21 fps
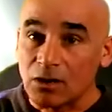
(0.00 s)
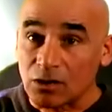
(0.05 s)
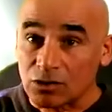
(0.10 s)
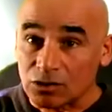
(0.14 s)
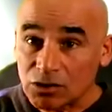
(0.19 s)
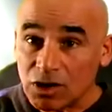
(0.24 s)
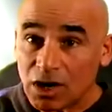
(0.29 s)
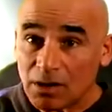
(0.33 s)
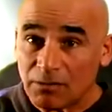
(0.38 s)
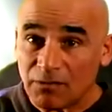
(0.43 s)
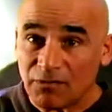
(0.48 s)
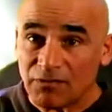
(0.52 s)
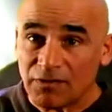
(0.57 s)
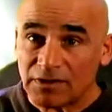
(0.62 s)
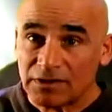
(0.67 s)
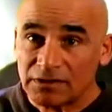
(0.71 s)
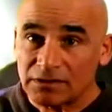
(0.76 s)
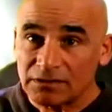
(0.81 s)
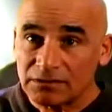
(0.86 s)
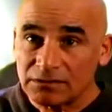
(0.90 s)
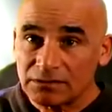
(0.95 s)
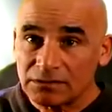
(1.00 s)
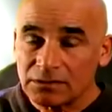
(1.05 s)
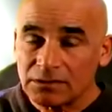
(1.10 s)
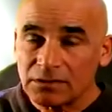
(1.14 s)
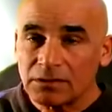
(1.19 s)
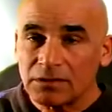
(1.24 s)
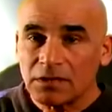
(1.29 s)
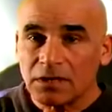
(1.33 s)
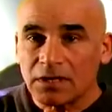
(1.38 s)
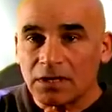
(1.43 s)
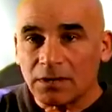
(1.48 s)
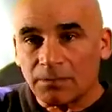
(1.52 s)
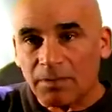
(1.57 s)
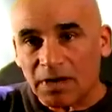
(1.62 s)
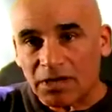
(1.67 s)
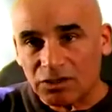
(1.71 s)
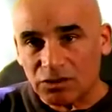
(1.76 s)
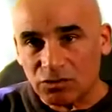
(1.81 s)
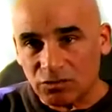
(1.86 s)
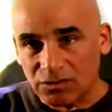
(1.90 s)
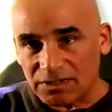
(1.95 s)
On top of it, an
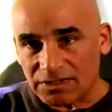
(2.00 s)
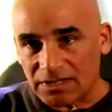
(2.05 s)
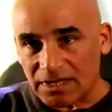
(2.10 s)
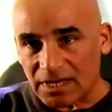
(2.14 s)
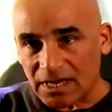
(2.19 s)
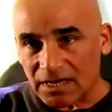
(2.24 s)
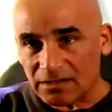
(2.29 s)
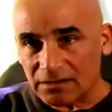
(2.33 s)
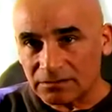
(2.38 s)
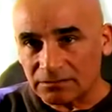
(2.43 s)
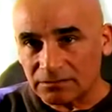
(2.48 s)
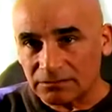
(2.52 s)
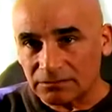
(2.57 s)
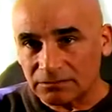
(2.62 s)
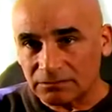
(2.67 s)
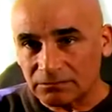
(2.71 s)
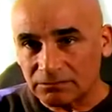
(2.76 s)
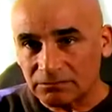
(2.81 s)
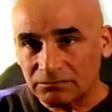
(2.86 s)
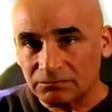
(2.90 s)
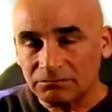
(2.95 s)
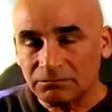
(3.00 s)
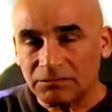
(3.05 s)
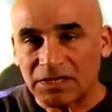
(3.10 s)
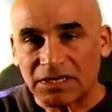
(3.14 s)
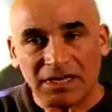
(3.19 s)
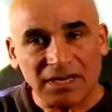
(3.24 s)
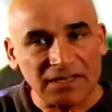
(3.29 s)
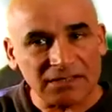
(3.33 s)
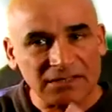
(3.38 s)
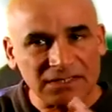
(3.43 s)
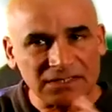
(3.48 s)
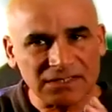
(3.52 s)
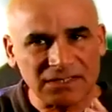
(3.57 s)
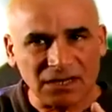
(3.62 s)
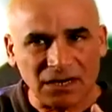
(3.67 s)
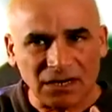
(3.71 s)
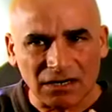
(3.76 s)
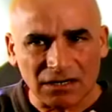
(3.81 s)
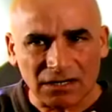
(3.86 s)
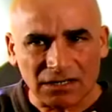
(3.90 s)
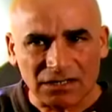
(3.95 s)
Apache will stand. It has its
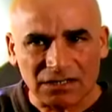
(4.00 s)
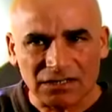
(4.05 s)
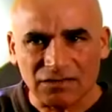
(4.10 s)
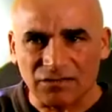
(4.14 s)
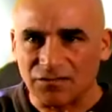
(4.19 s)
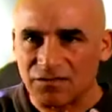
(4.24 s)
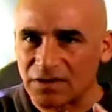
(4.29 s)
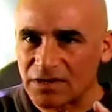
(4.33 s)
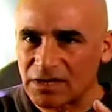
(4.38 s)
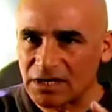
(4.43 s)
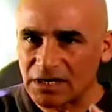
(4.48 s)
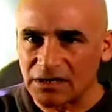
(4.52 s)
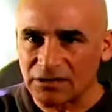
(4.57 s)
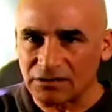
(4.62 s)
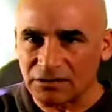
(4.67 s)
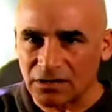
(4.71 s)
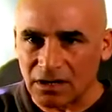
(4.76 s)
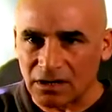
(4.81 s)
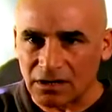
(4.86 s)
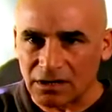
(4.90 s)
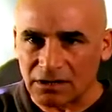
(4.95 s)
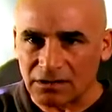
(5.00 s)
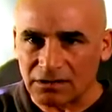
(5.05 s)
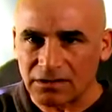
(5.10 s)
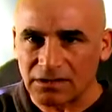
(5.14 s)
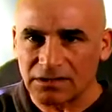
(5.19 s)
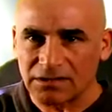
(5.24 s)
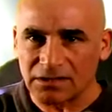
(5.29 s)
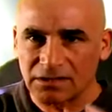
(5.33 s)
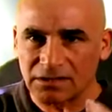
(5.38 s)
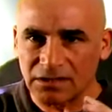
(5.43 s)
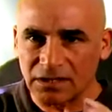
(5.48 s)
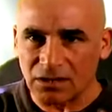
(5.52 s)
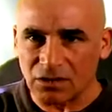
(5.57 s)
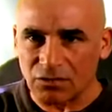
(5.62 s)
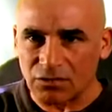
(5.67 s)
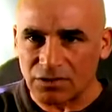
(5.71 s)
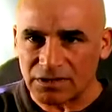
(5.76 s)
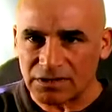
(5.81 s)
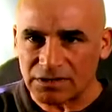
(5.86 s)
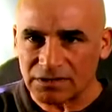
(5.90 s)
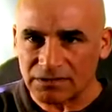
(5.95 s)
target. It's a very clear target. It's a
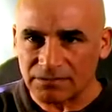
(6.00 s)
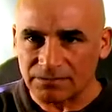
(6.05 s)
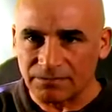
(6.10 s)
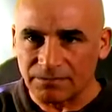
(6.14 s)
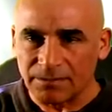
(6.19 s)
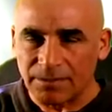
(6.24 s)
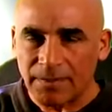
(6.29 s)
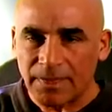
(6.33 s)
terrorist.